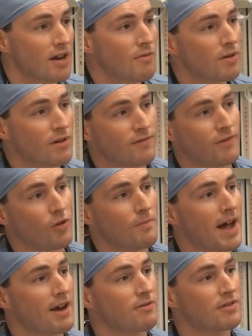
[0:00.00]
tongue were to fall
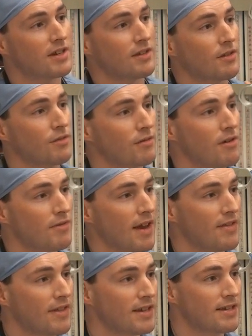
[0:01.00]
backwards in the throat,
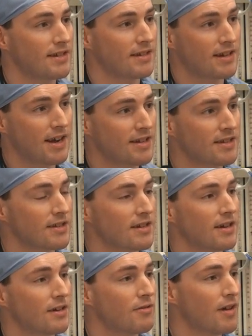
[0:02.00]
then this, in essence,
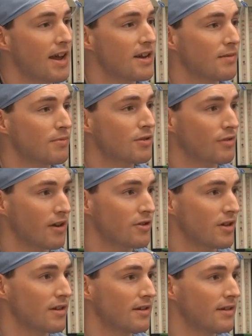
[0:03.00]
can create an
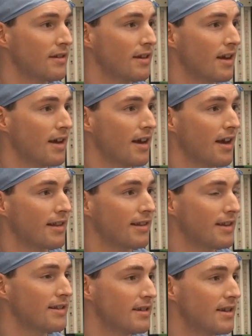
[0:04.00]
obstruction uh, and
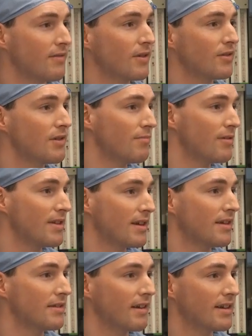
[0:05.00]
lead to difficulty
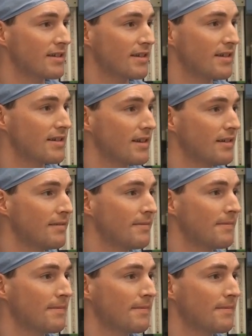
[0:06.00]
breathing under anesthesia.